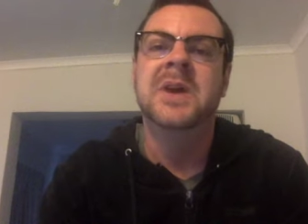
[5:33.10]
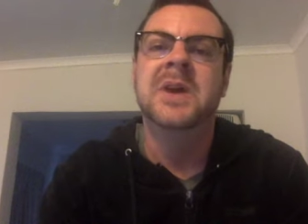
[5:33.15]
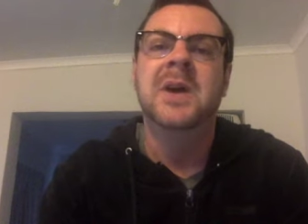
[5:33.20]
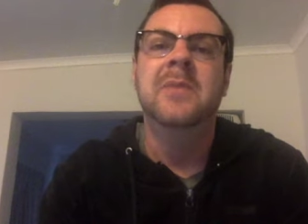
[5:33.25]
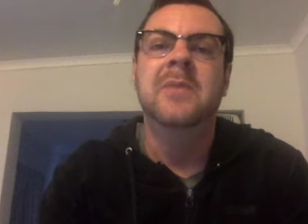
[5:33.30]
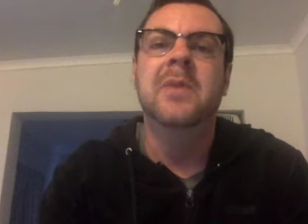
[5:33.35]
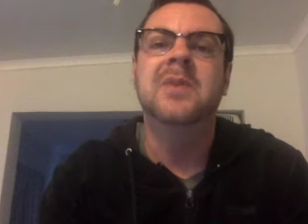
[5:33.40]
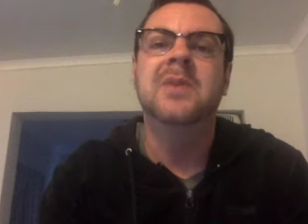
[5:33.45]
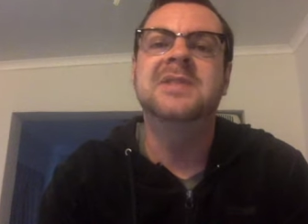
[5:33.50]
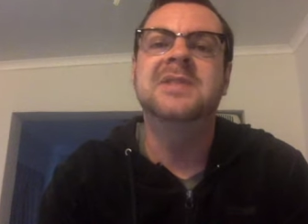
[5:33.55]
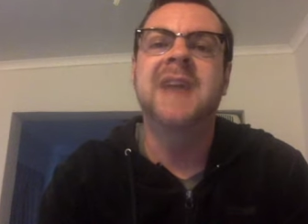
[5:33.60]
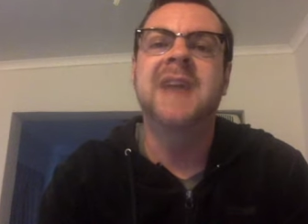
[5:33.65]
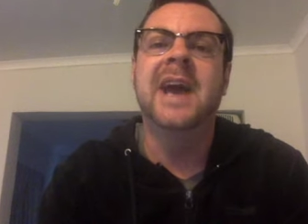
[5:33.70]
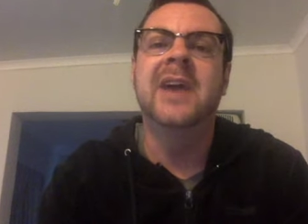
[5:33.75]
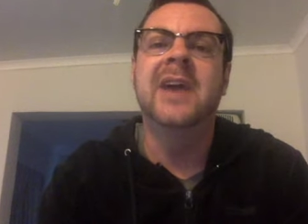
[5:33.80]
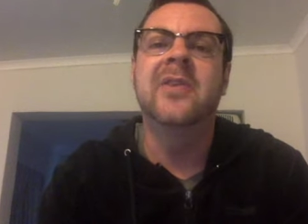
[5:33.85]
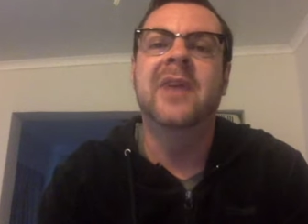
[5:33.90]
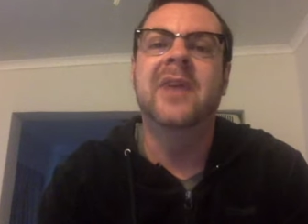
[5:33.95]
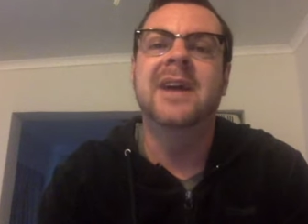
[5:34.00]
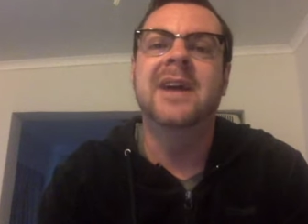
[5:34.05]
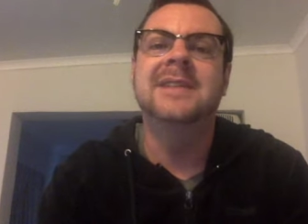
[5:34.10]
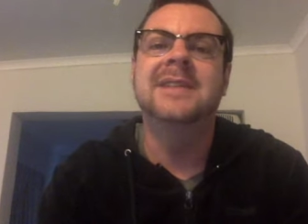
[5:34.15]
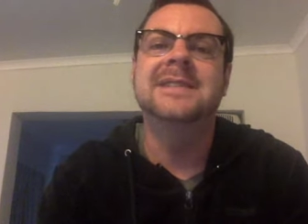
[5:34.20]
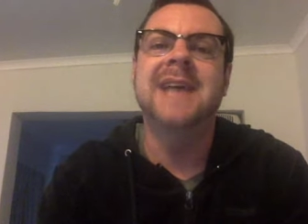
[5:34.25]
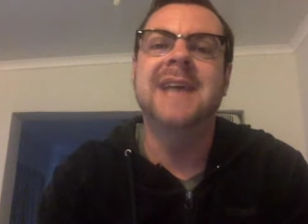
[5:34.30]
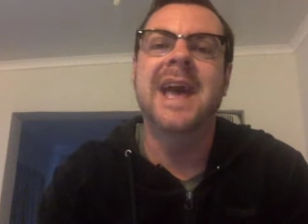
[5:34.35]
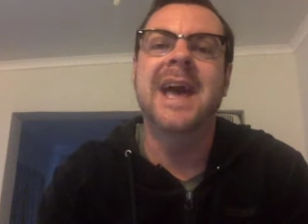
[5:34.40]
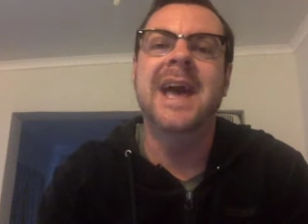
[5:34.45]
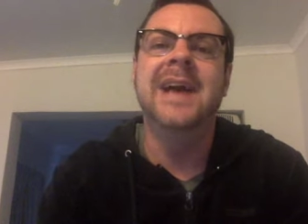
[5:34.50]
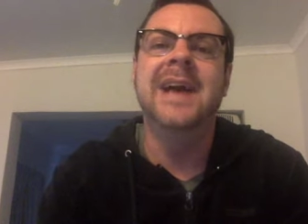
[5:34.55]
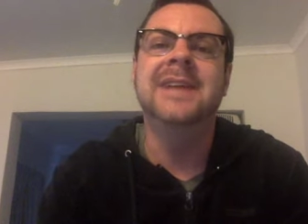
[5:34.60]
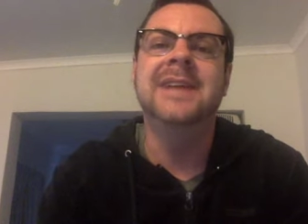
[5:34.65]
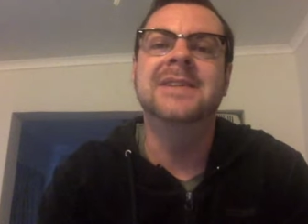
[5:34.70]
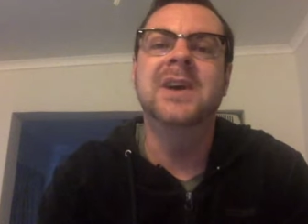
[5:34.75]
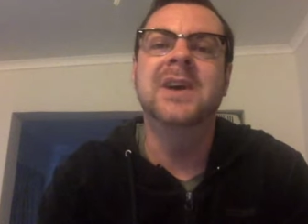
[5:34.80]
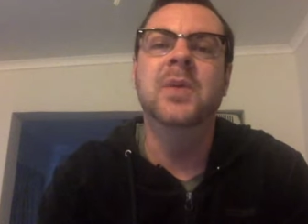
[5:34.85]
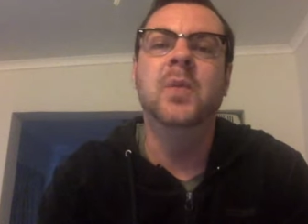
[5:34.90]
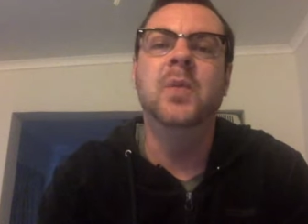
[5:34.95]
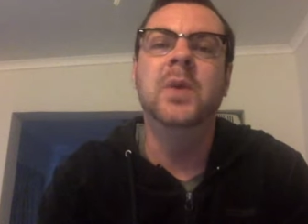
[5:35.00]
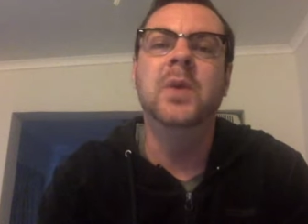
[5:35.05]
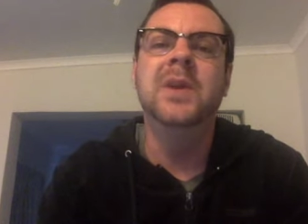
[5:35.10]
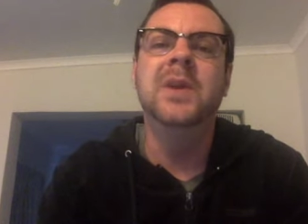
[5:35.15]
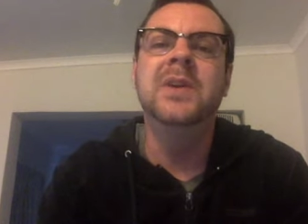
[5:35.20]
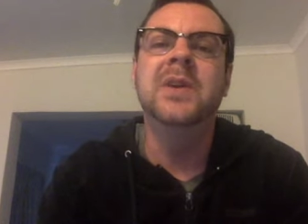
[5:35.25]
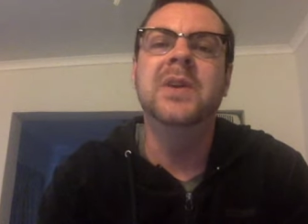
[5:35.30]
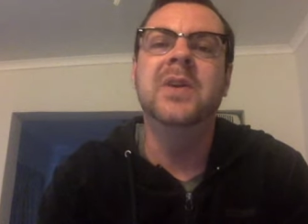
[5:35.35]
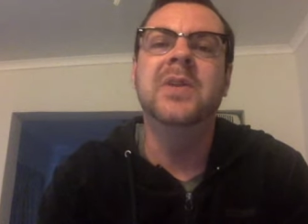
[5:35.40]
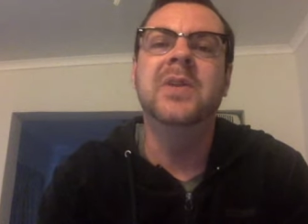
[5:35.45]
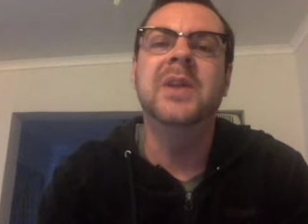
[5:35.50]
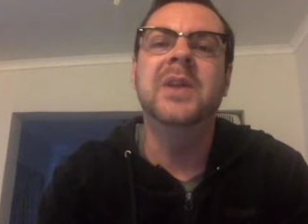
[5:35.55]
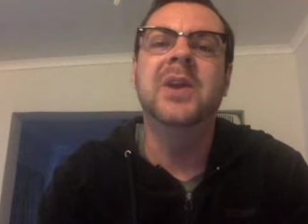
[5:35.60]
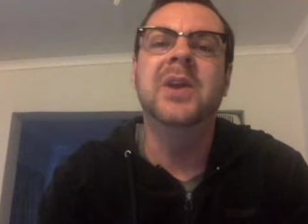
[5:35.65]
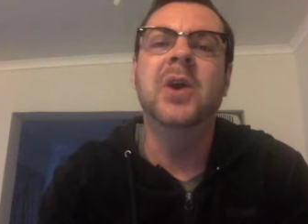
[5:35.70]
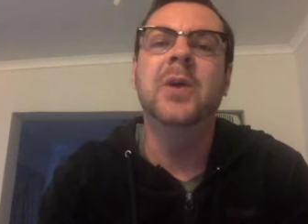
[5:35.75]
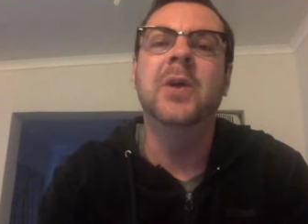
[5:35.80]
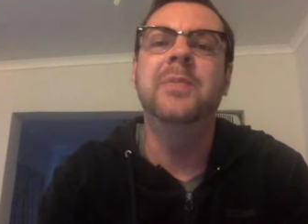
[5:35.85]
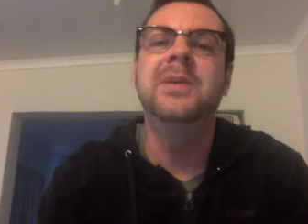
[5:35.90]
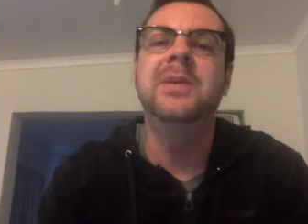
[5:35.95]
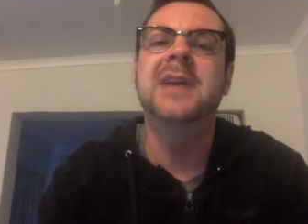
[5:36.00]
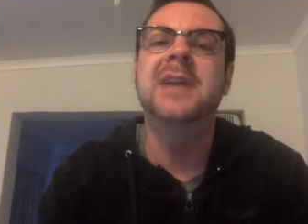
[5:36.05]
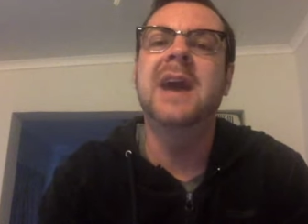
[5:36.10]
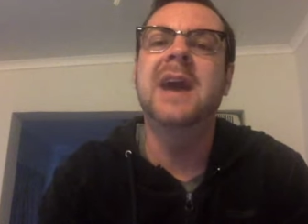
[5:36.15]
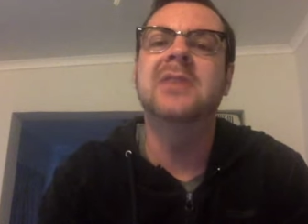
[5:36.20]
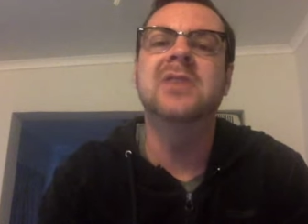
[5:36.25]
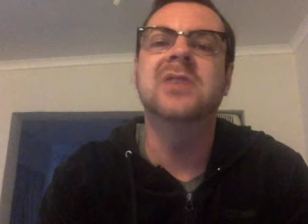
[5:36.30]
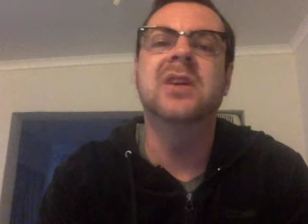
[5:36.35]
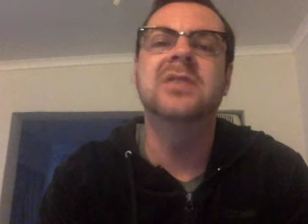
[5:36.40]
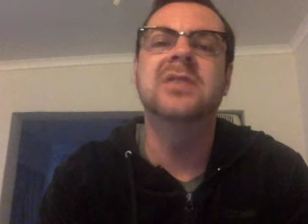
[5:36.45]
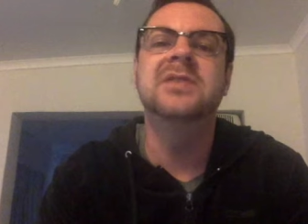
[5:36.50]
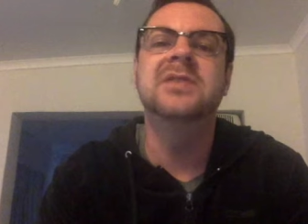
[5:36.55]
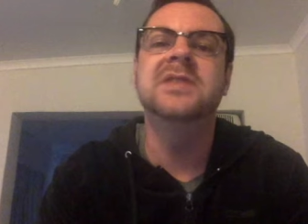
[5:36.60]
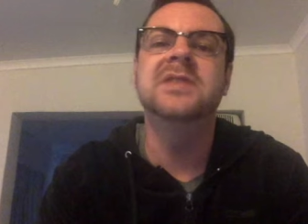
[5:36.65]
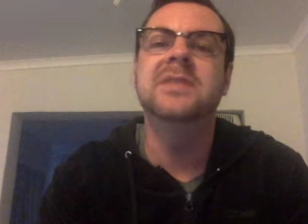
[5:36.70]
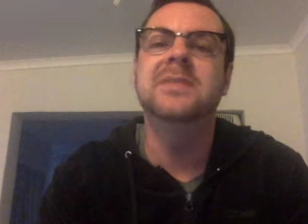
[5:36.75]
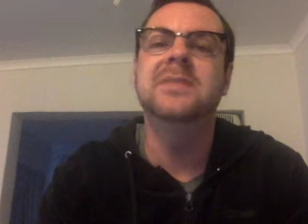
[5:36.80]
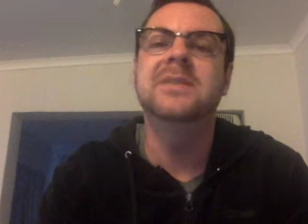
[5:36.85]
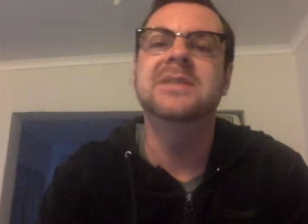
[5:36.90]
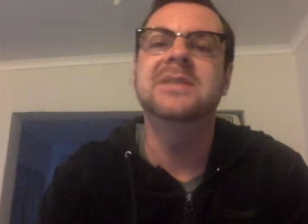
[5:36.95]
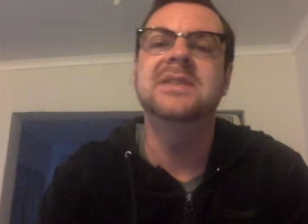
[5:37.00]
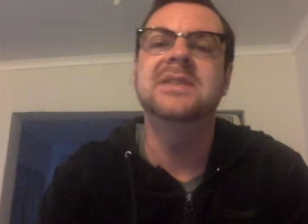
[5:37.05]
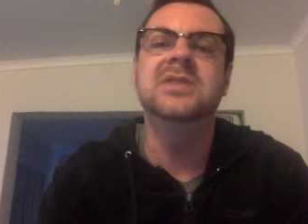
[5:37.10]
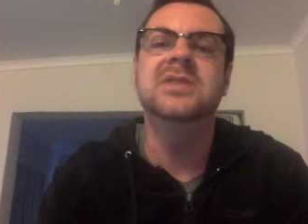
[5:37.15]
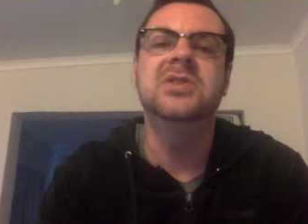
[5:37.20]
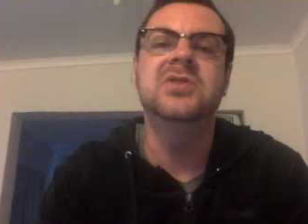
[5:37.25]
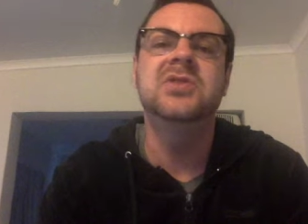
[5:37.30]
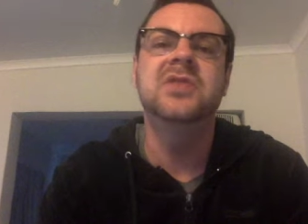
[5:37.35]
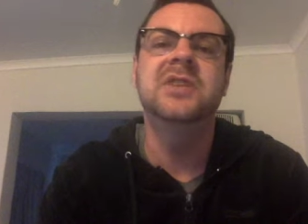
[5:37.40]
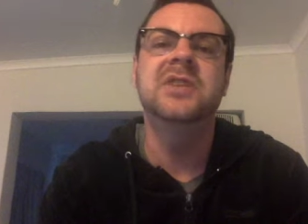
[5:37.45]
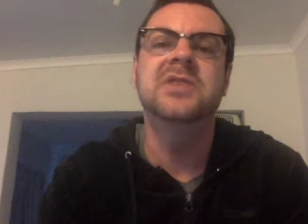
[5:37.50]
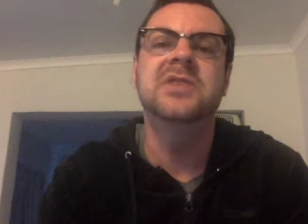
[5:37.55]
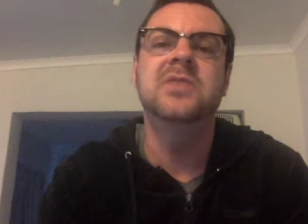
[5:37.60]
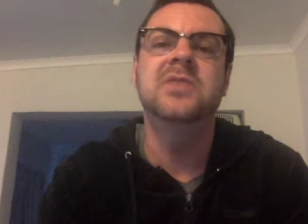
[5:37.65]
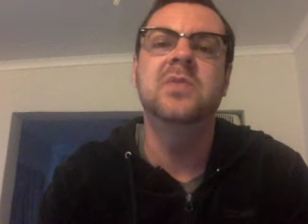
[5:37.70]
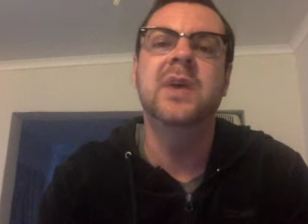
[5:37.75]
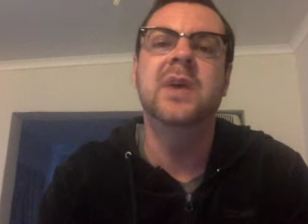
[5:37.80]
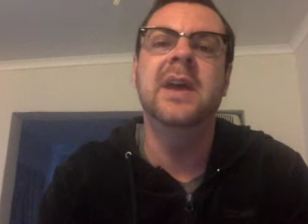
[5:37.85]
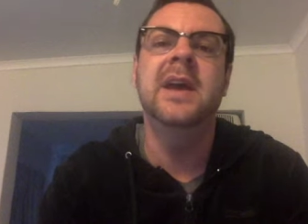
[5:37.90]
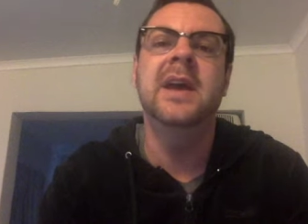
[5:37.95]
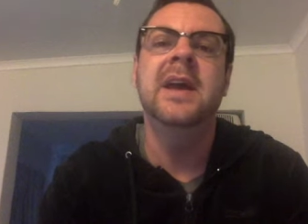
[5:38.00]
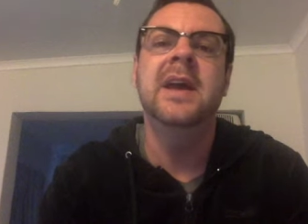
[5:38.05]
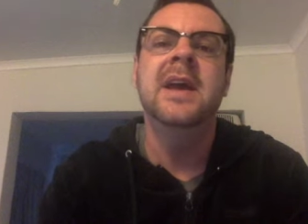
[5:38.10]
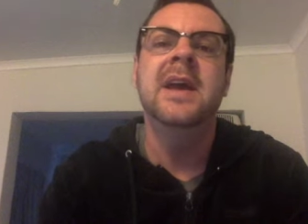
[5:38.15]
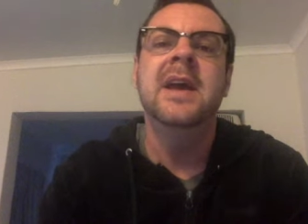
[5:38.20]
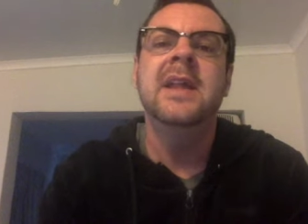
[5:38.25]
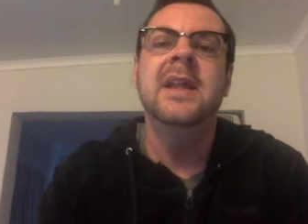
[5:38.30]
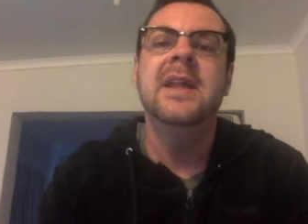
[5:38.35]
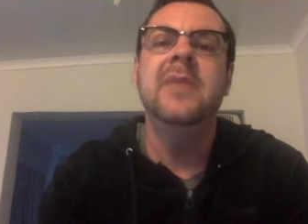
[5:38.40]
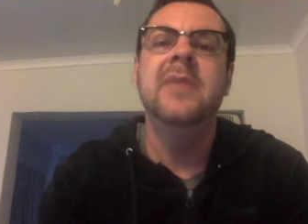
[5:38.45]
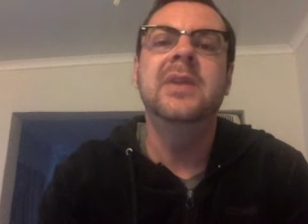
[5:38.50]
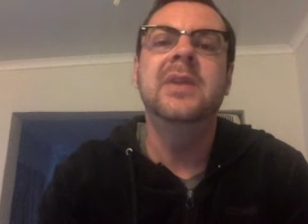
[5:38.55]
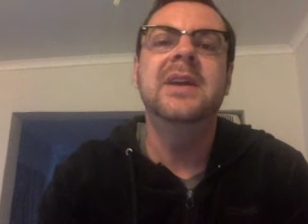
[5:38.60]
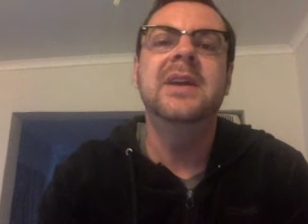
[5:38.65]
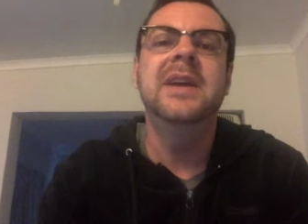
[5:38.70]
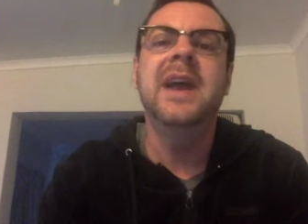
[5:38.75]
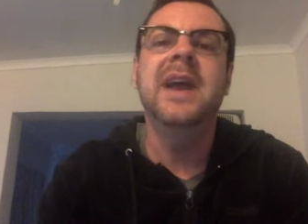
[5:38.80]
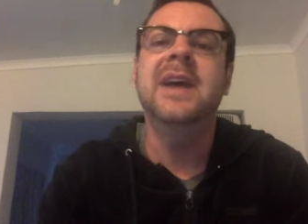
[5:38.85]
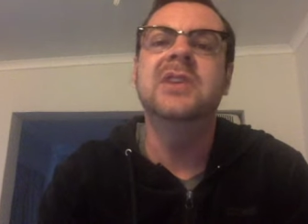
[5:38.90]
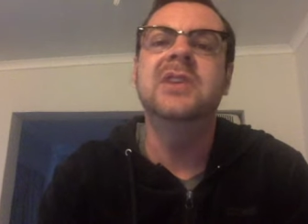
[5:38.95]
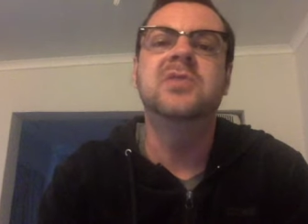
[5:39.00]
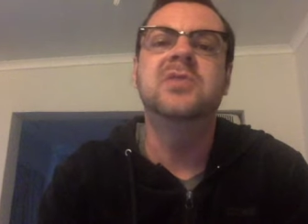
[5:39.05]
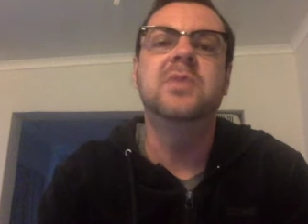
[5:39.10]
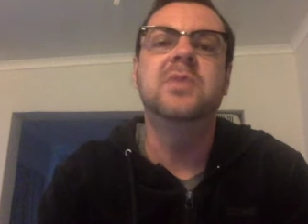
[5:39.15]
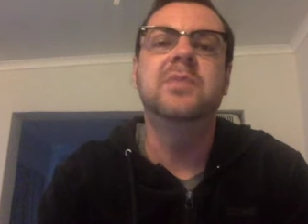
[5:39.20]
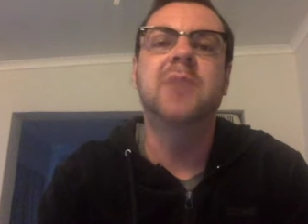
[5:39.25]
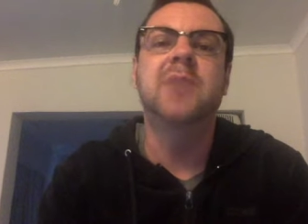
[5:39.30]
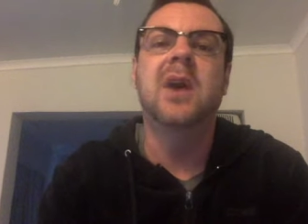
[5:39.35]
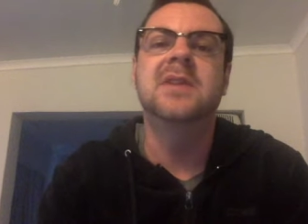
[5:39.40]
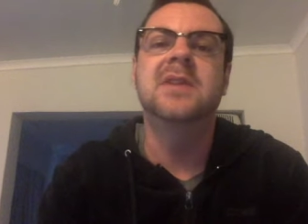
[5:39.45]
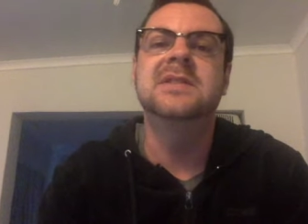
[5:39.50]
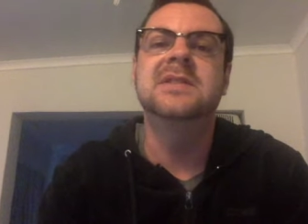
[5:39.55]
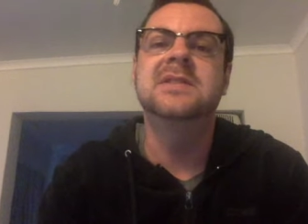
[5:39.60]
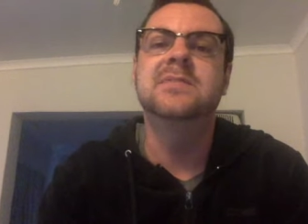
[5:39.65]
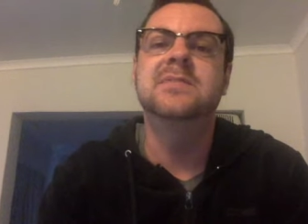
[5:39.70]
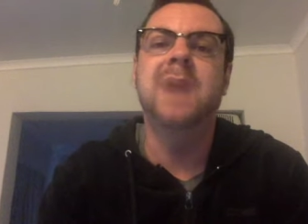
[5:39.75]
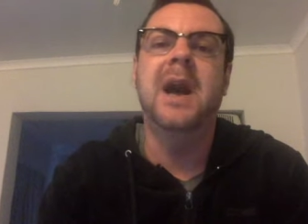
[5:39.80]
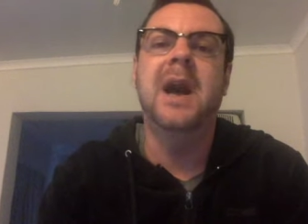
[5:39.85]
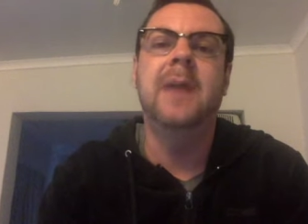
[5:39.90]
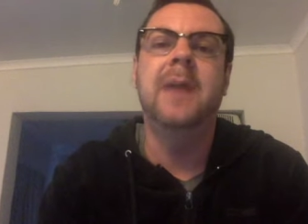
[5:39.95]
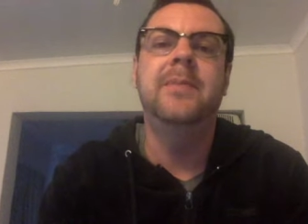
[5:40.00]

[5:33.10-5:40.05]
Most anchorites had a window that opened out onto the busy street where they would engage with passers-by.